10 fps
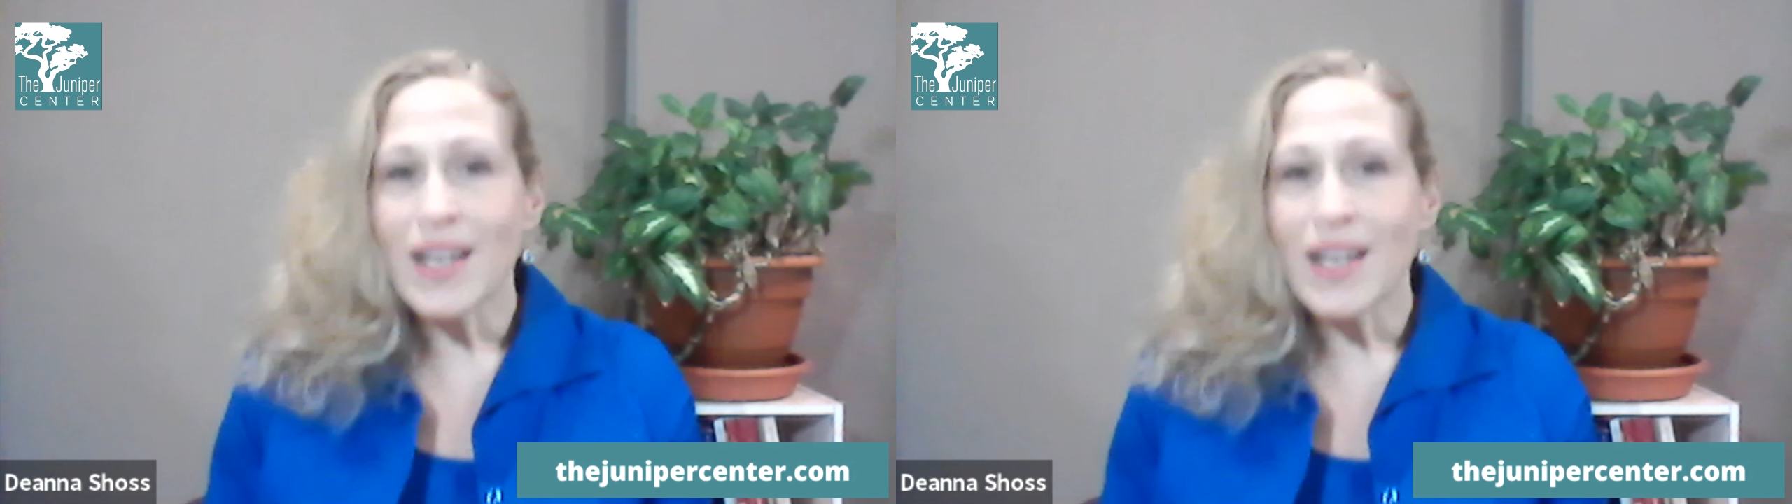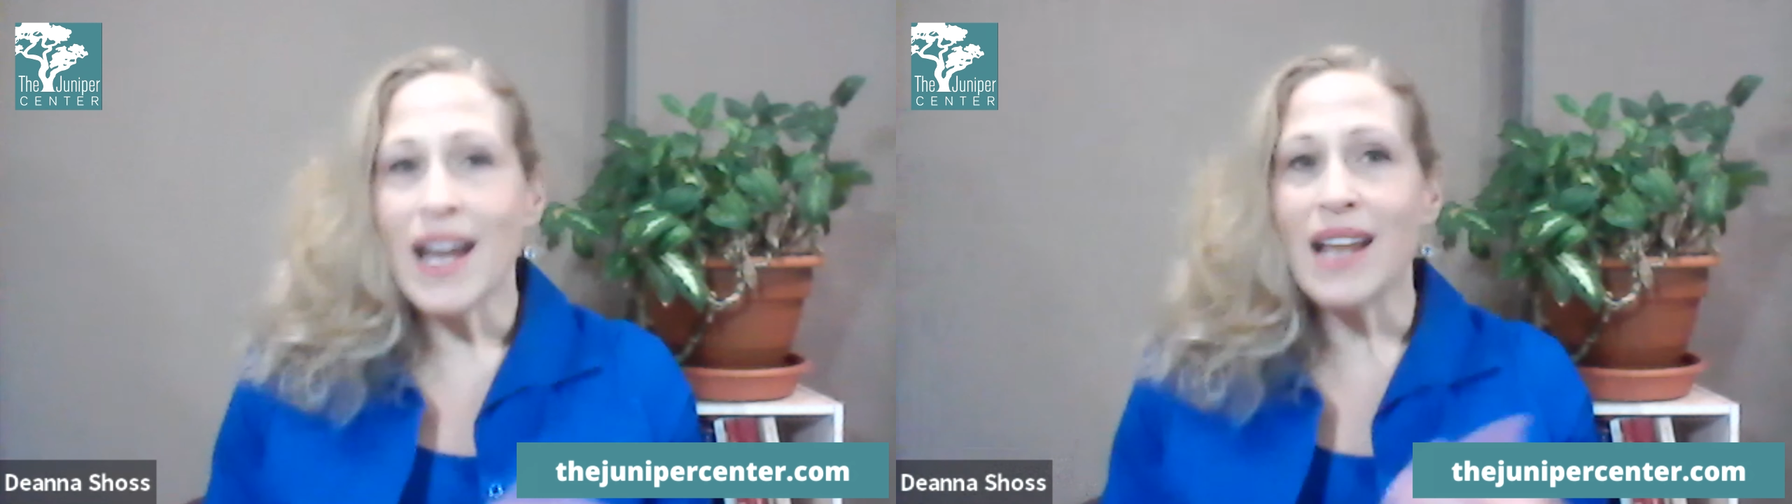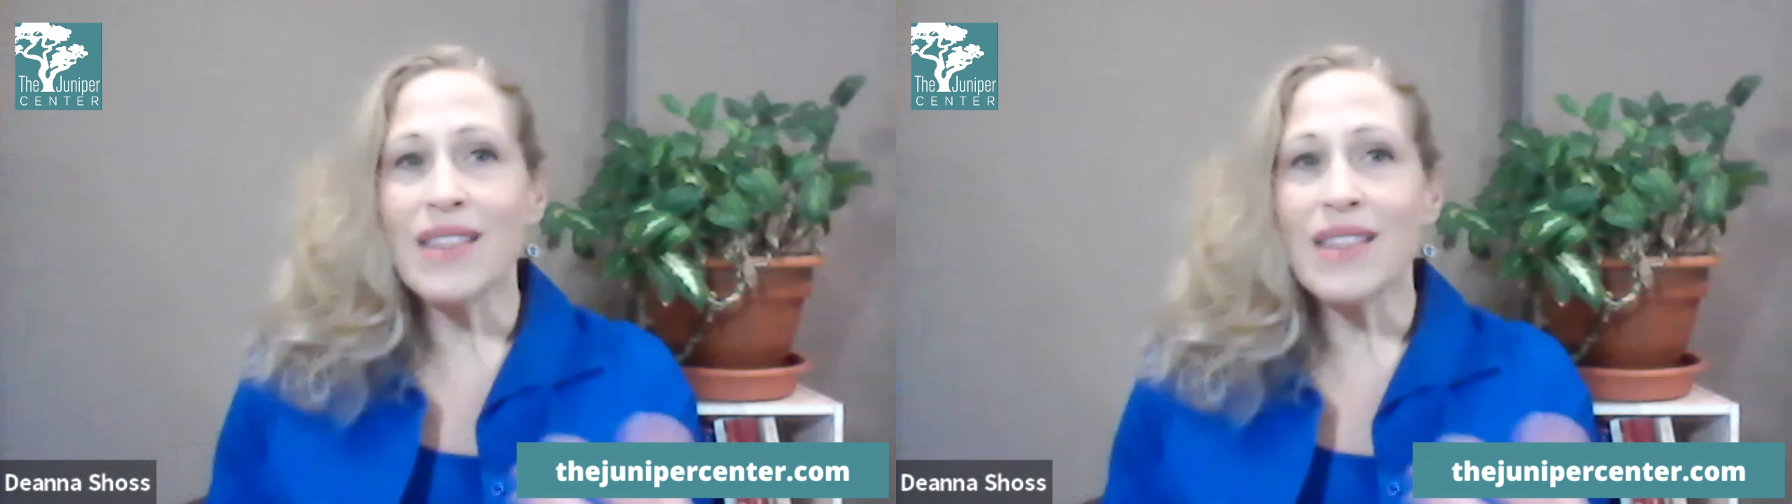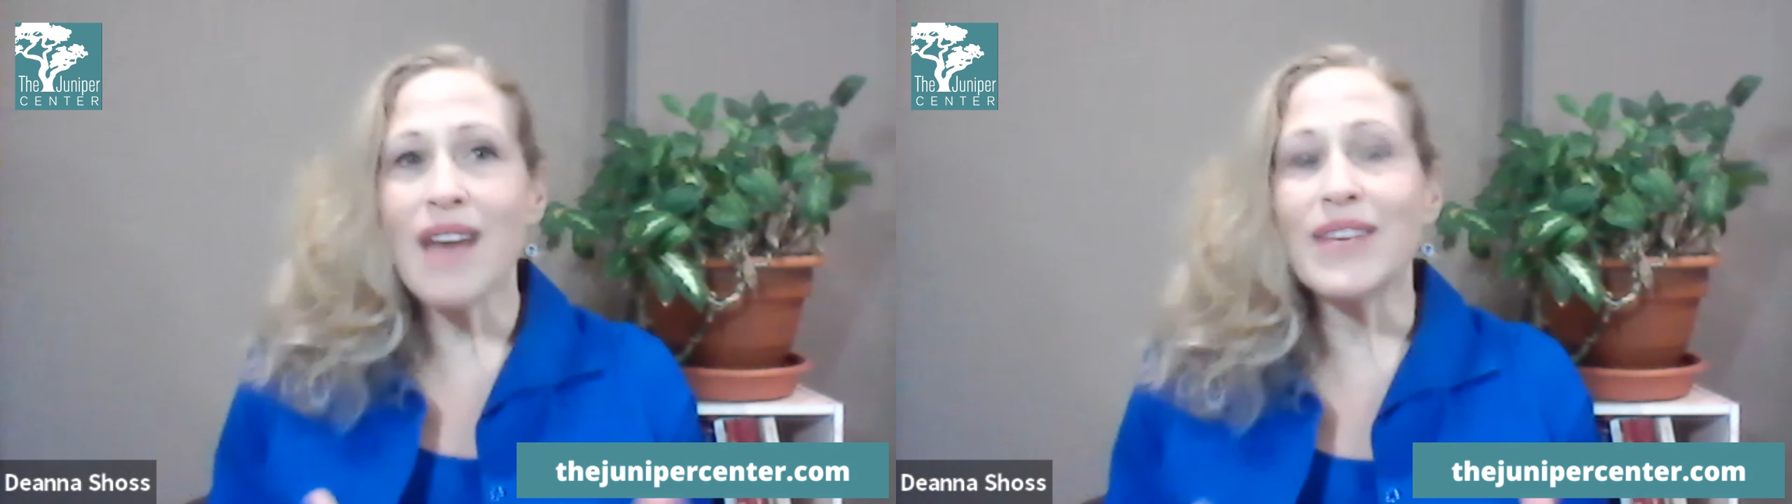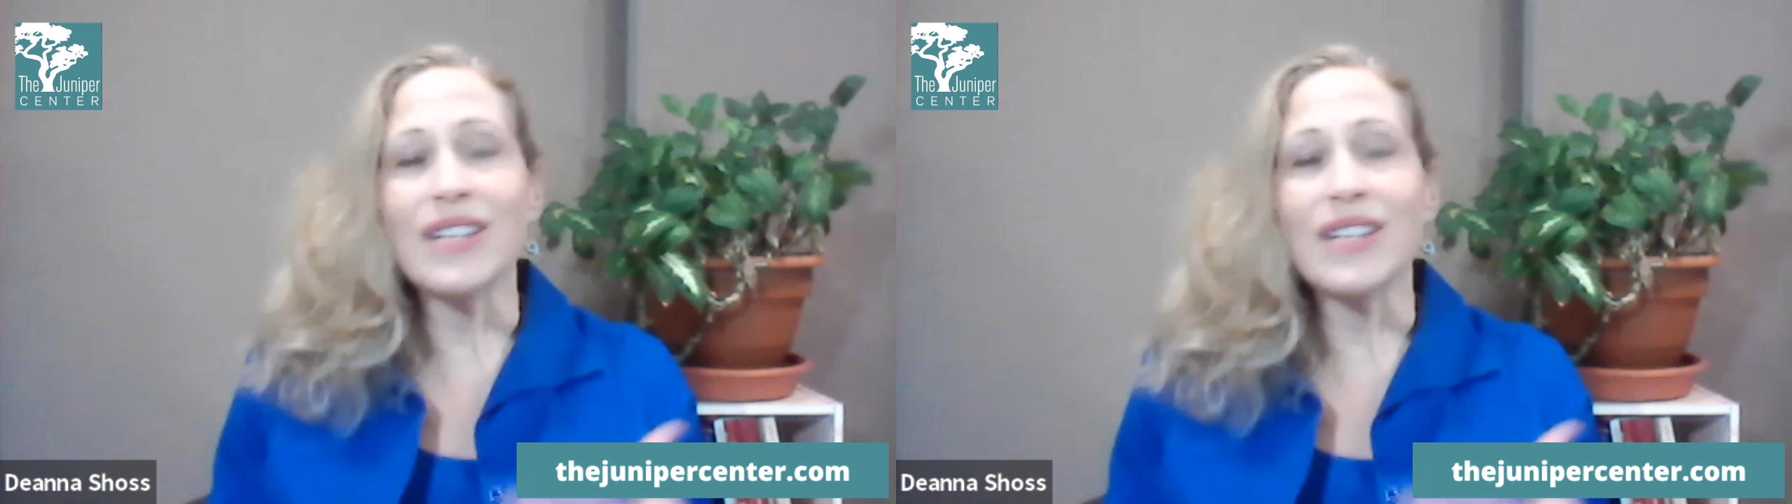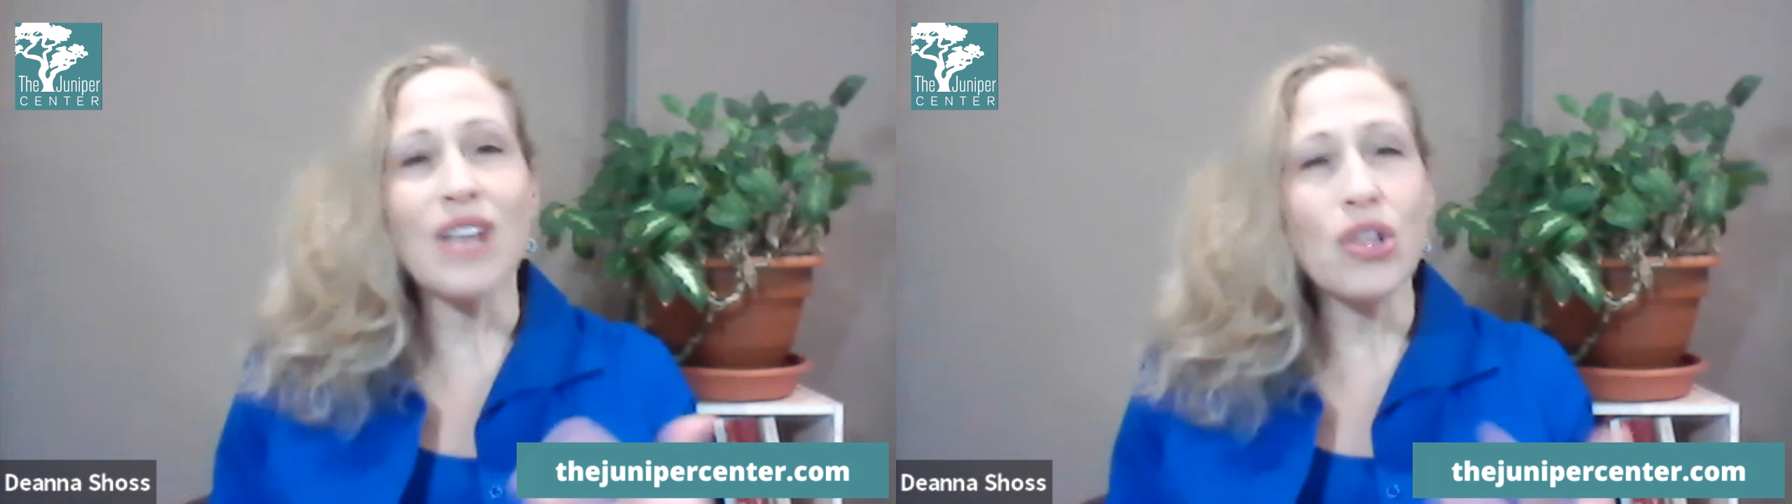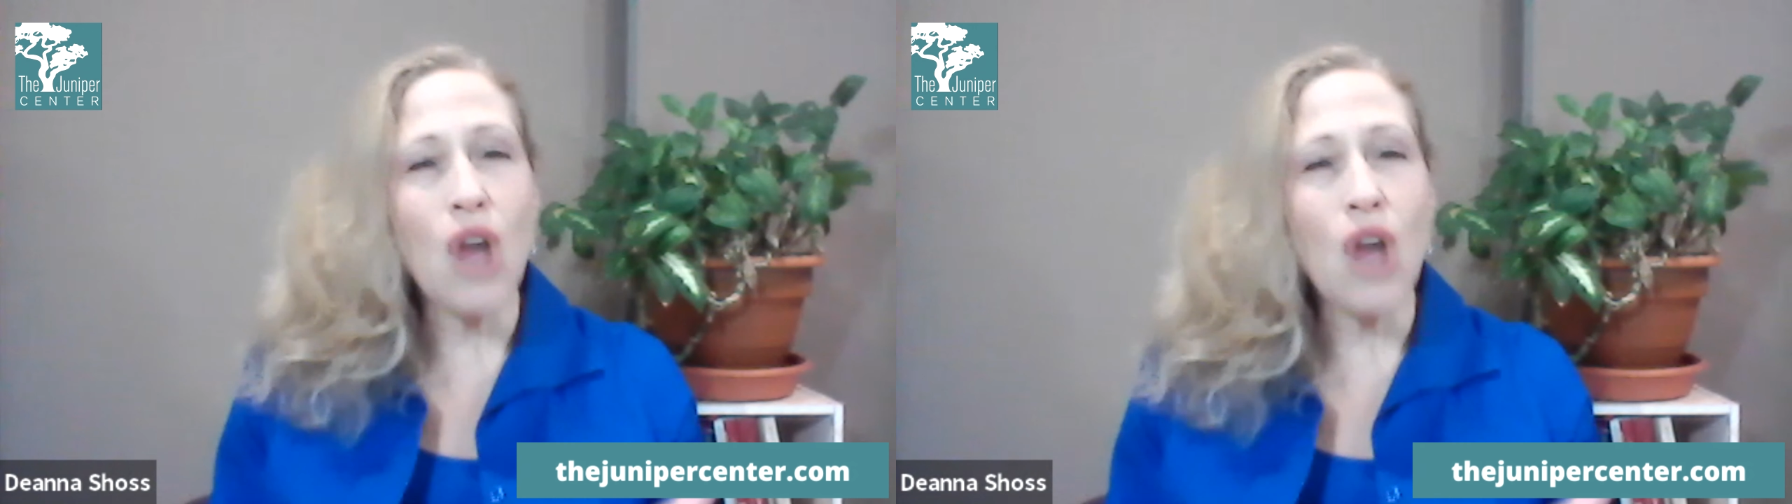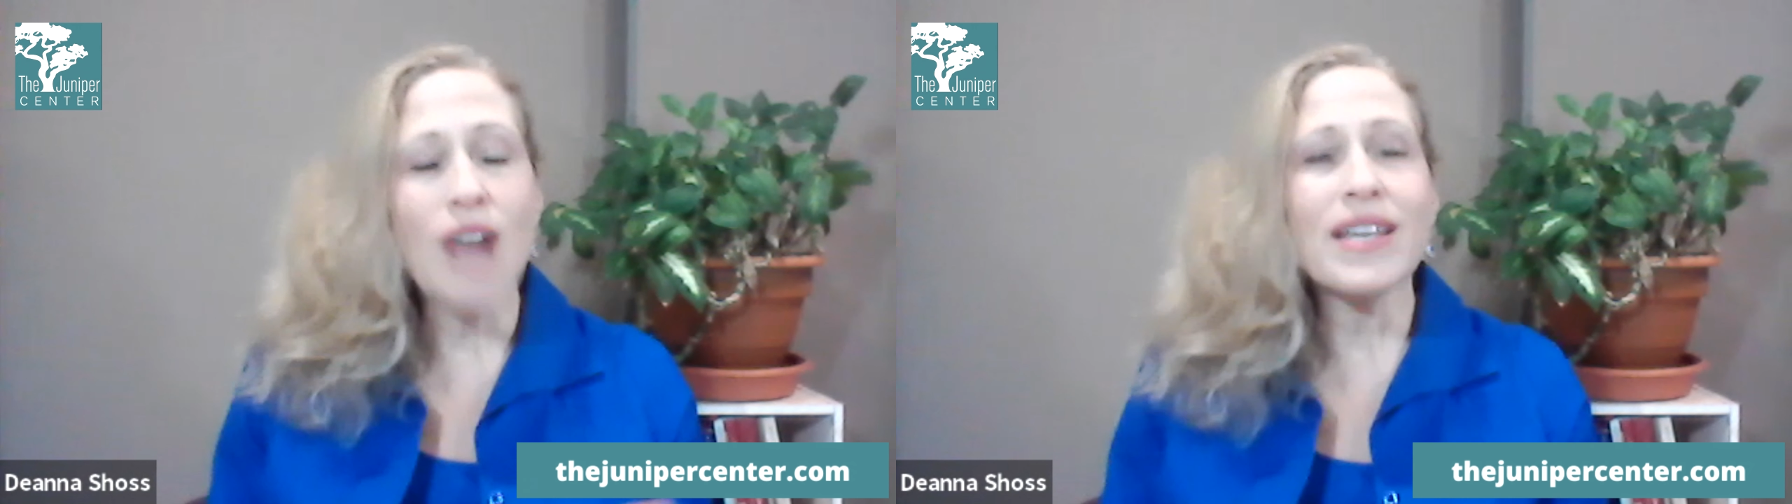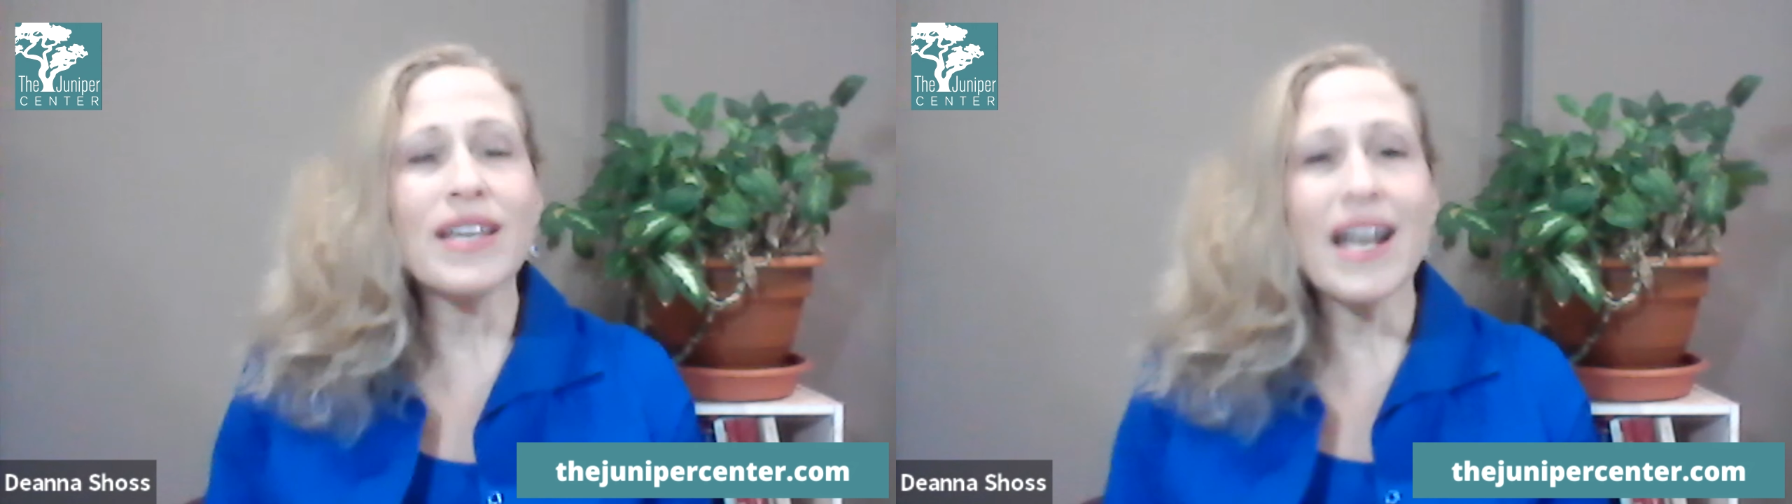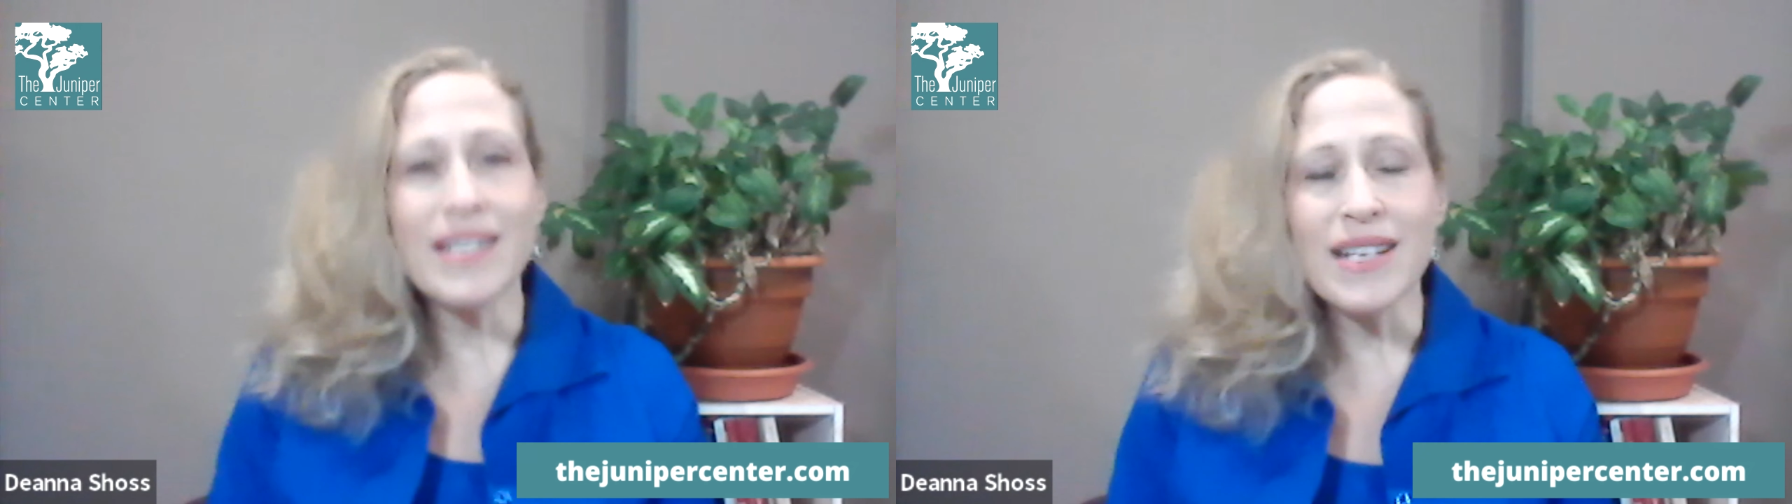And I love it. It's along the
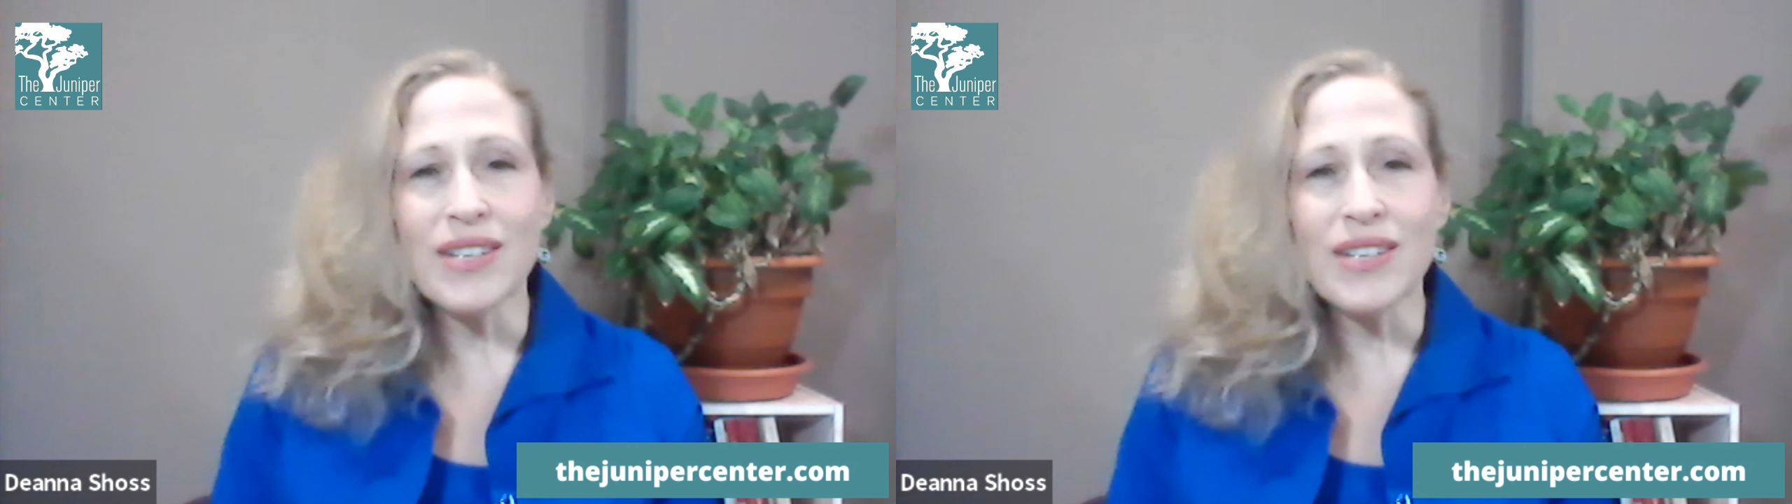ideas